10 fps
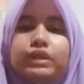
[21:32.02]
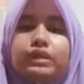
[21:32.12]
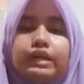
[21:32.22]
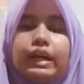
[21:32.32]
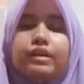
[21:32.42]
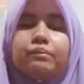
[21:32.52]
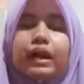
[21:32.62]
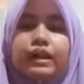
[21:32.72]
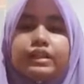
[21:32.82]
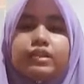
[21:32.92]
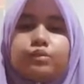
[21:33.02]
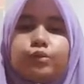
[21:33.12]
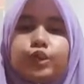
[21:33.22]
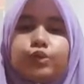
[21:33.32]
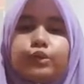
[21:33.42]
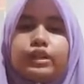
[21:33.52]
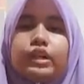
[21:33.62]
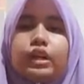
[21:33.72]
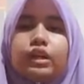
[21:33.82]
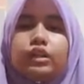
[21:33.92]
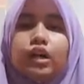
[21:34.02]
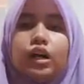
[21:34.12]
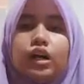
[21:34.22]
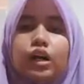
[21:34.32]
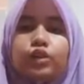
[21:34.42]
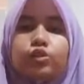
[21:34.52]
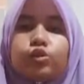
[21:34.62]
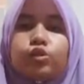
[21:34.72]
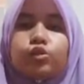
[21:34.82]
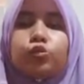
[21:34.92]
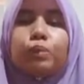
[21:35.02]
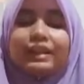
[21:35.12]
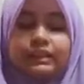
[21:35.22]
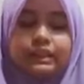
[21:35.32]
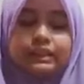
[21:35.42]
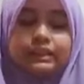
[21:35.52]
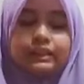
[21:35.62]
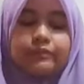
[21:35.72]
create unbiased between two parties.